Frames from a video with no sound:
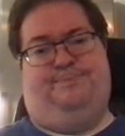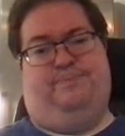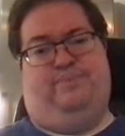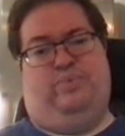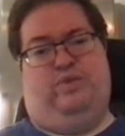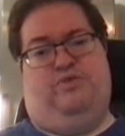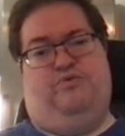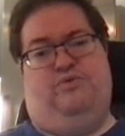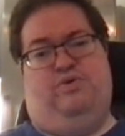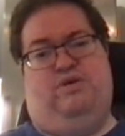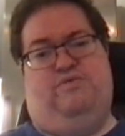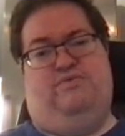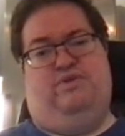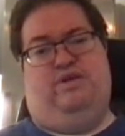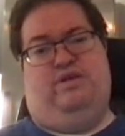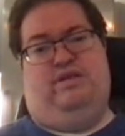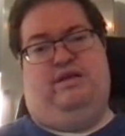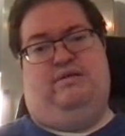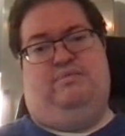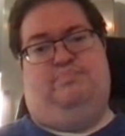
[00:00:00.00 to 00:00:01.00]
So even in
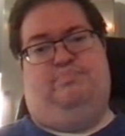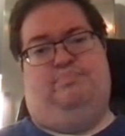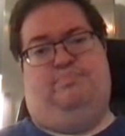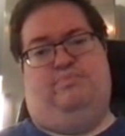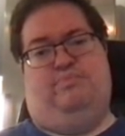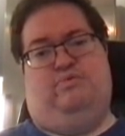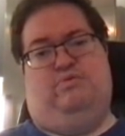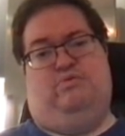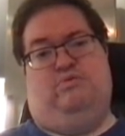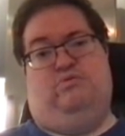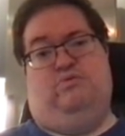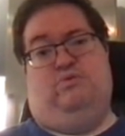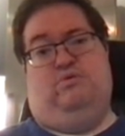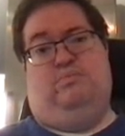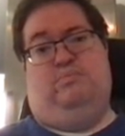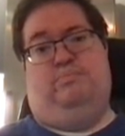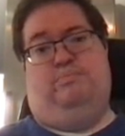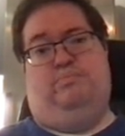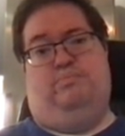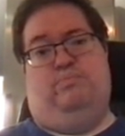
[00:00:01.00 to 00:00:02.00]
that
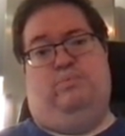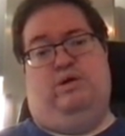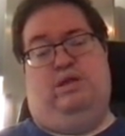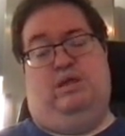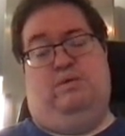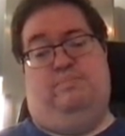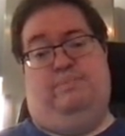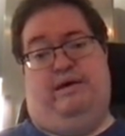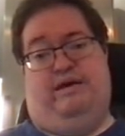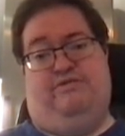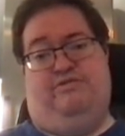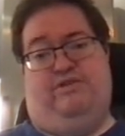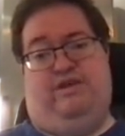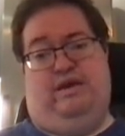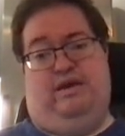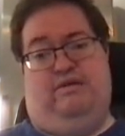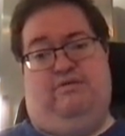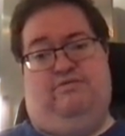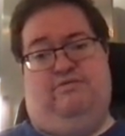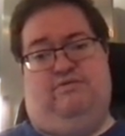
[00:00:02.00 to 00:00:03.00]
really best
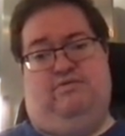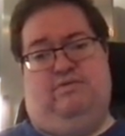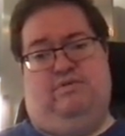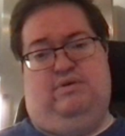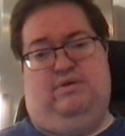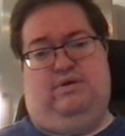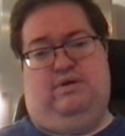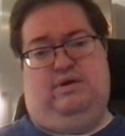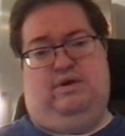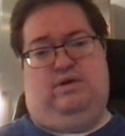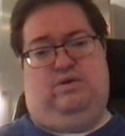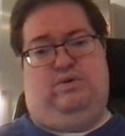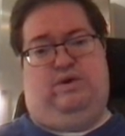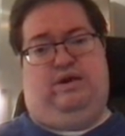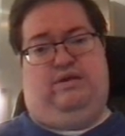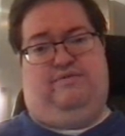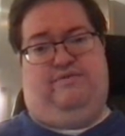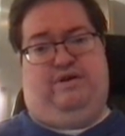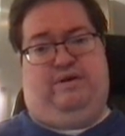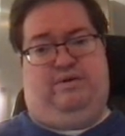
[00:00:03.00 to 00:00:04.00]
case, you get
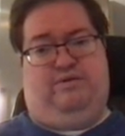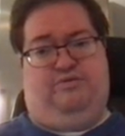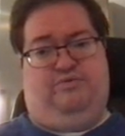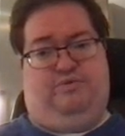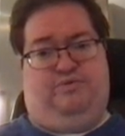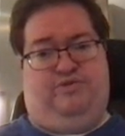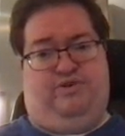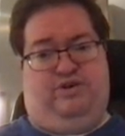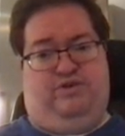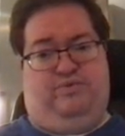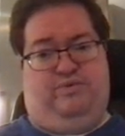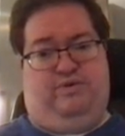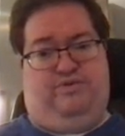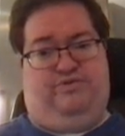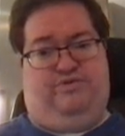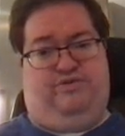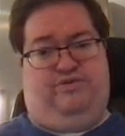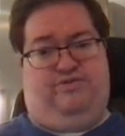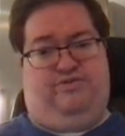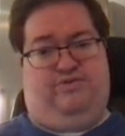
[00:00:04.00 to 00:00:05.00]
a variance which
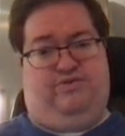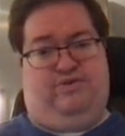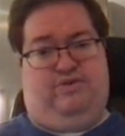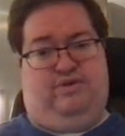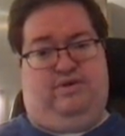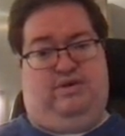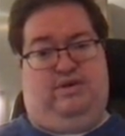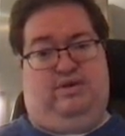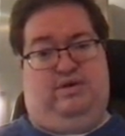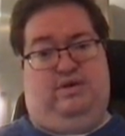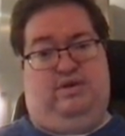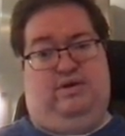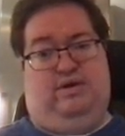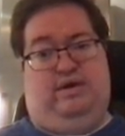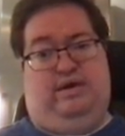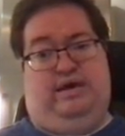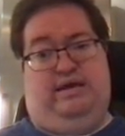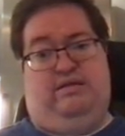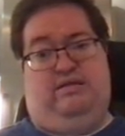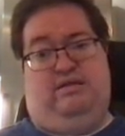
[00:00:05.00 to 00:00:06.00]
increases
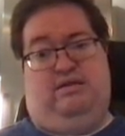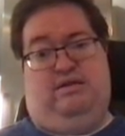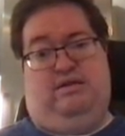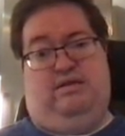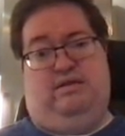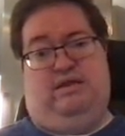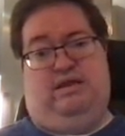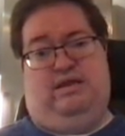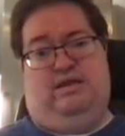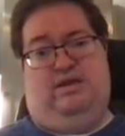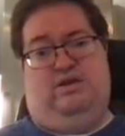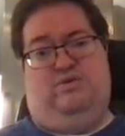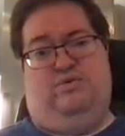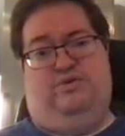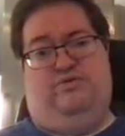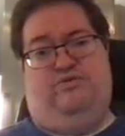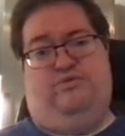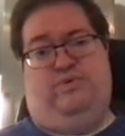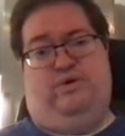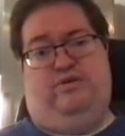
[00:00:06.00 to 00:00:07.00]
And it can
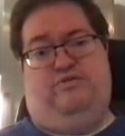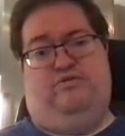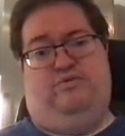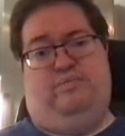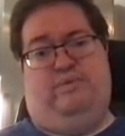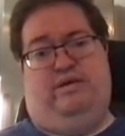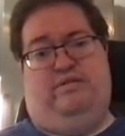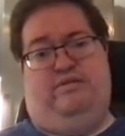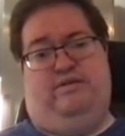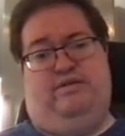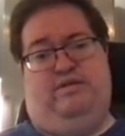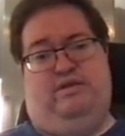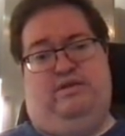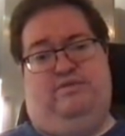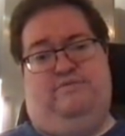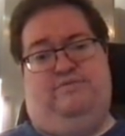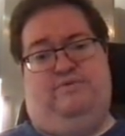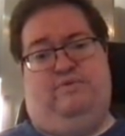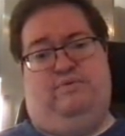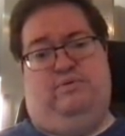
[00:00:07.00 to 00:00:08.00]
increase quite dramatically
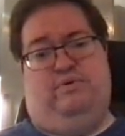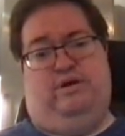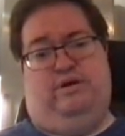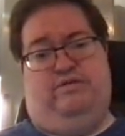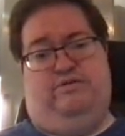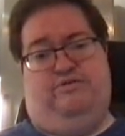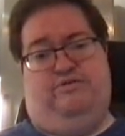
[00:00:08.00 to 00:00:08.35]
if you look at the